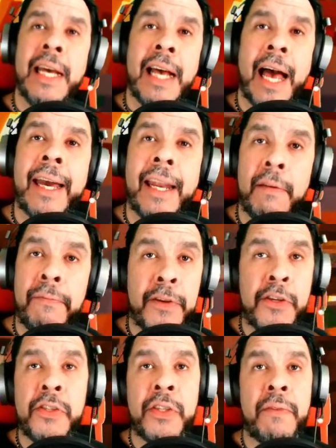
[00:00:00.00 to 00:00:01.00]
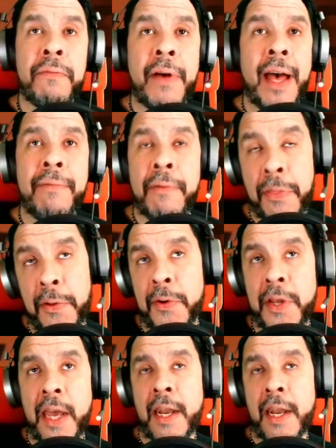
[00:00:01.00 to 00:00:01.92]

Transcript: I got an Efficiency 5 for 38